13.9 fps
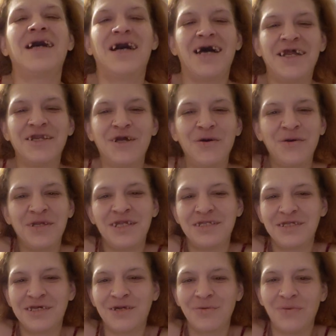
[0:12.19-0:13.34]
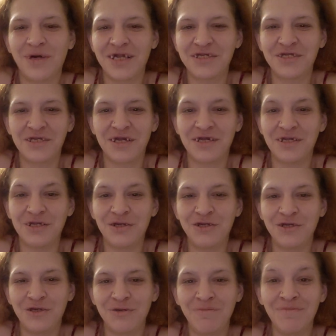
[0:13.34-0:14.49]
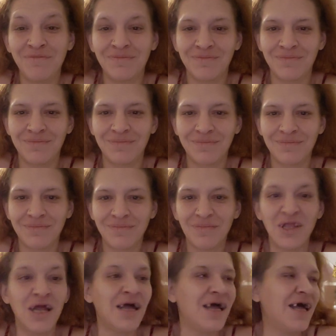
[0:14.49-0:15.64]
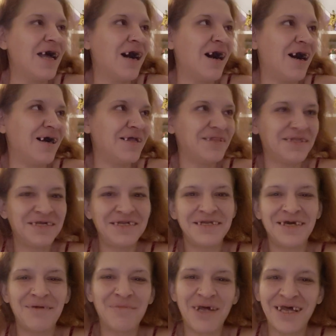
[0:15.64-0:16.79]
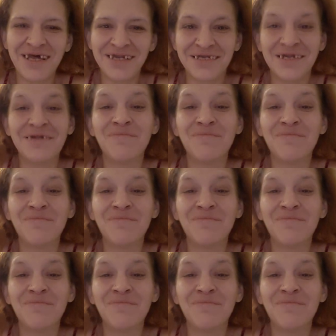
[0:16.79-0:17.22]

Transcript: I know he's going to watch YouTube. Uh this dumbass